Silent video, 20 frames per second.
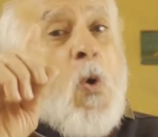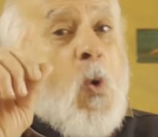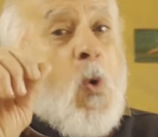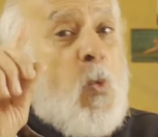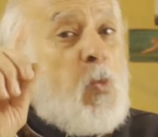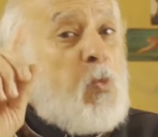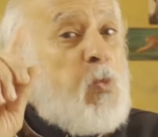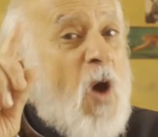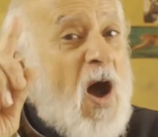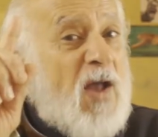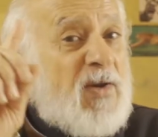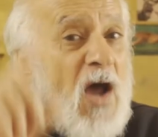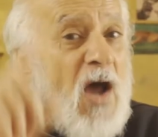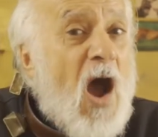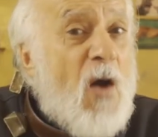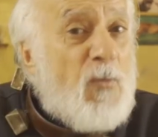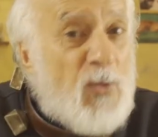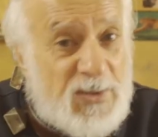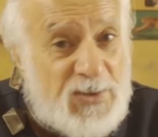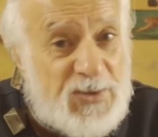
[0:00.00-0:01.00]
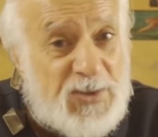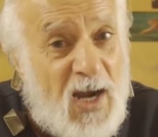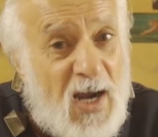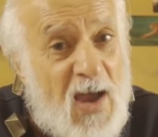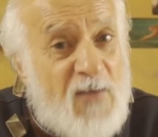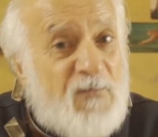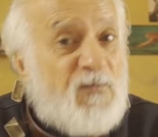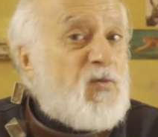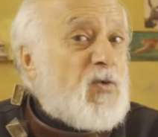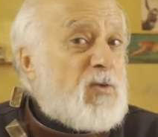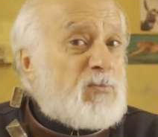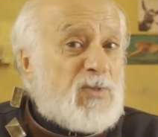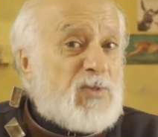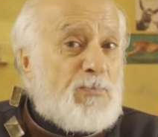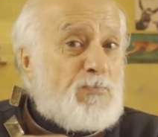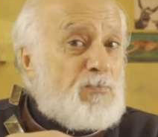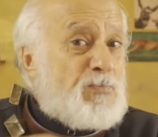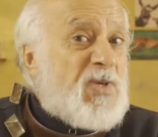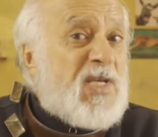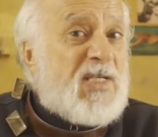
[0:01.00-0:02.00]
1 hour drive from the
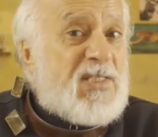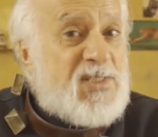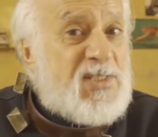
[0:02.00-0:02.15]
big